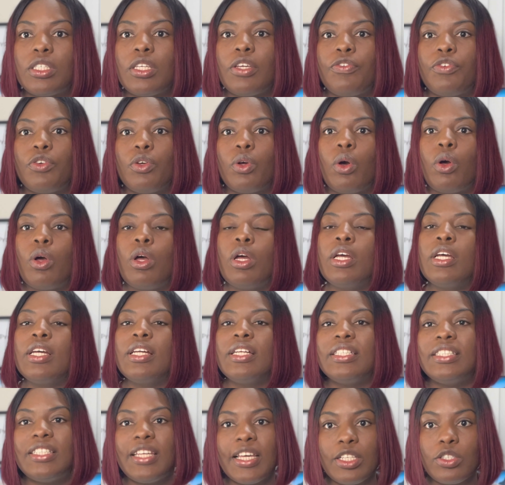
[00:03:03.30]
If your
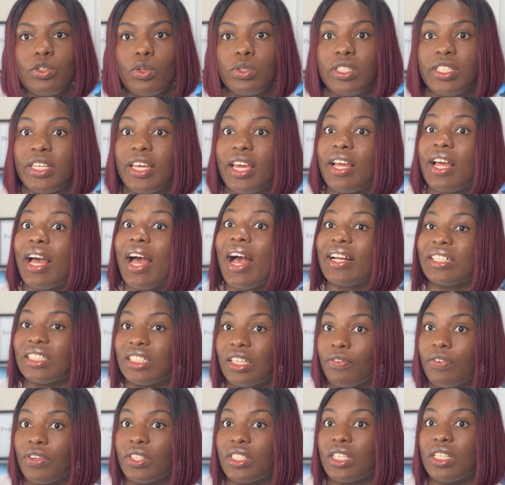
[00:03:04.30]
day-to-day
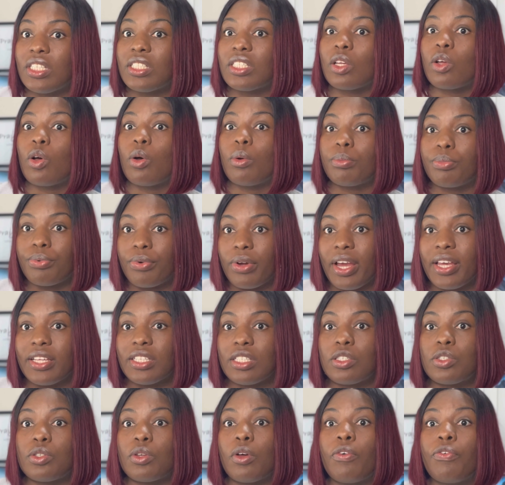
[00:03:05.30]
activities
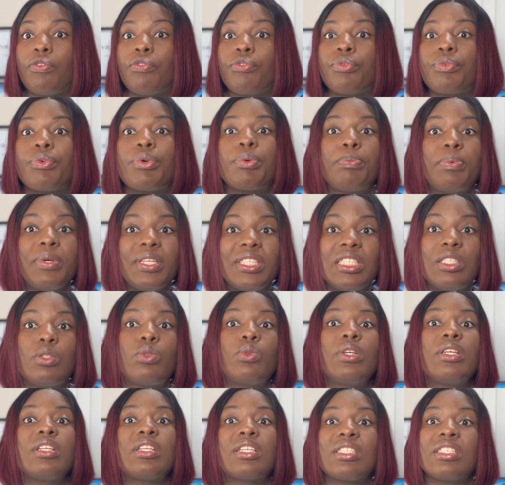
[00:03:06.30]
comprises of
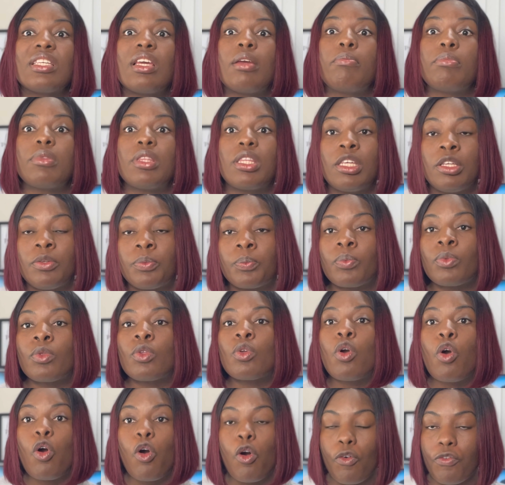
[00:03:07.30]
doing the same thing
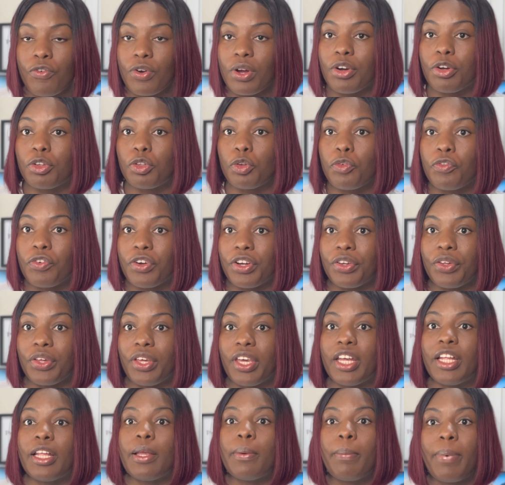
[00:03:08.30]
over and over
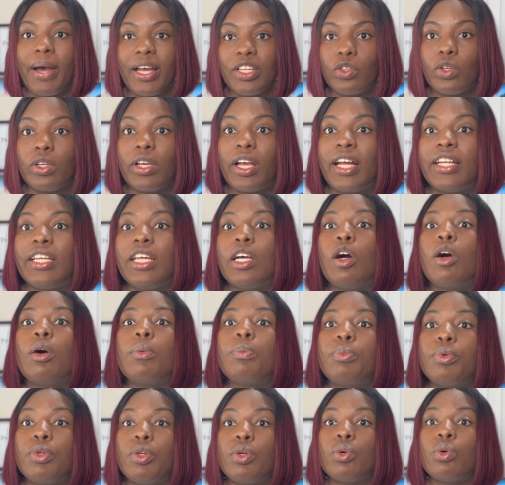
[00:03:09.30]
again, Python can help
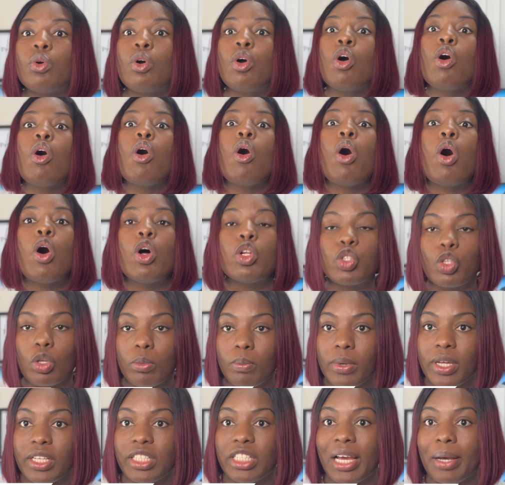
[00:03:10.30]
you
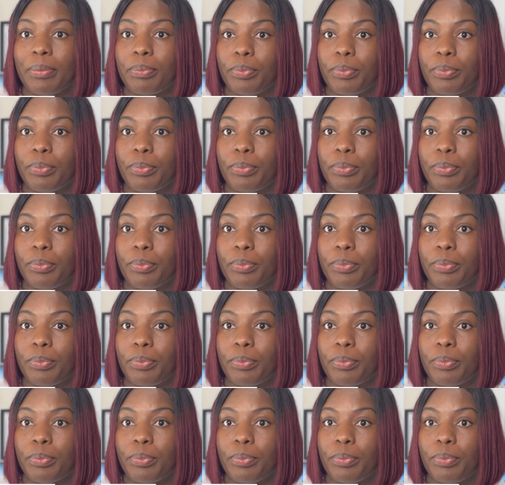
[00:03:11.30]
automate that